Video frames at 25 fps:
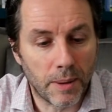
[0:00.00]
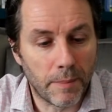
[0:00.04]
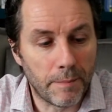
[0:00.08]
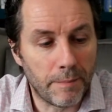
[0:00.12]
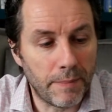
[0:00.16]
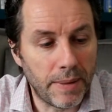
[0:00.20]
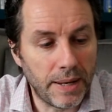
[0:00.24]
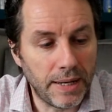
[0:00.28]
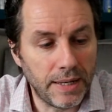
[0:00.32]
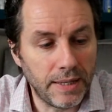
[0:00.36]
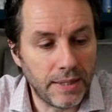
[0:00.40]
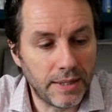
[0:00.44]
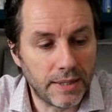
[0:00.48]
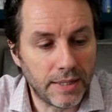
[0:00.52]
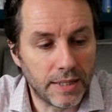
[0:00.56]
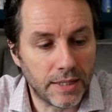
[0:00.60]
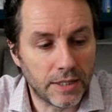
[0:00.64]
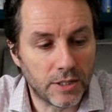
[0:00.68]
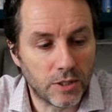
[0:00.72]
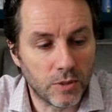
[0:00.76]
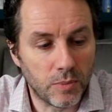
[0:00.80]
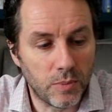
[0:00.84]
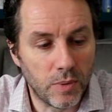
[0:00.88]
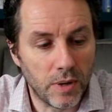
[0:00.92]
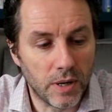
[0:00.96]
Many
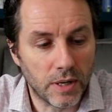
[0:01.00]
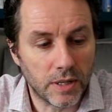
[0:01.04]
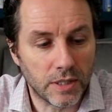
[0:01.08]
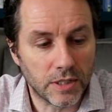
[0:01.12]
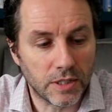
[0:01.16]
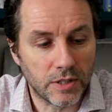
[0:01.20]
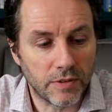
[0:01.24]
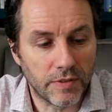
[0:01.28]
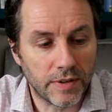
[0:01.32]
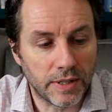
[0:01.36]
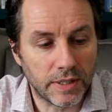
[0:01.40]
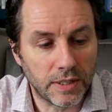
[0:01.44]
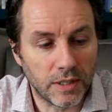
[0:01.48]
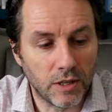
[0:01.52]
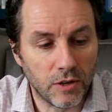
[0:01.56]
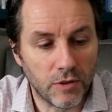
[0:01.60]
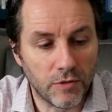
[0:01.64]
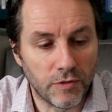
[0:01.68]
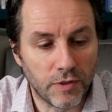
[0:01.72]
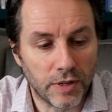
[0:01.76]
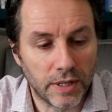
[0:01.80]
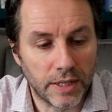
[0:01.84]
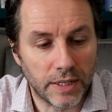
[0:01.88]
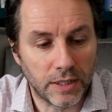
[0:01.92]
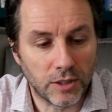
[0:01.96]
theatre workers have had no
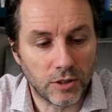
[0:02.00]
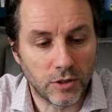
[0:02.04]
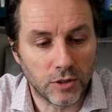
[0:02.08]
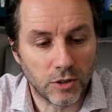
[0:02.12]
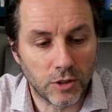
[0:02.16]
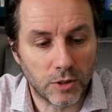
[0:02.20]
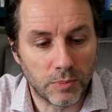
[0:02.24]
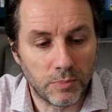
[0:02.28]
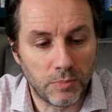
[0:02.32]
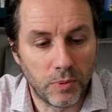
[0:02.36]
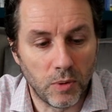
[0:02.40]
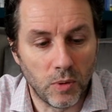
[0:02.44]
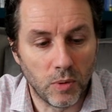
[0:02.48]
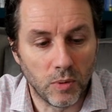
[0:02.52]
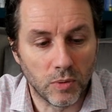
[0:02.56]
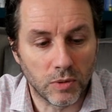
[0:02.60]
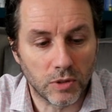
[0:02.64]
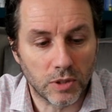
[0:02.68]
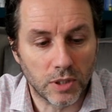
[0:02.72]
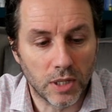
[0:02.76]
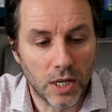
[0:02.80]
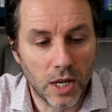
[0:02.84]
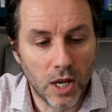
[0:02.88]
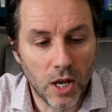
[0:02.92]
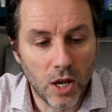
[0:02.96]
financial
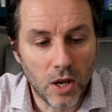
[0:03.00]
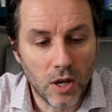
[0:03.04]
support.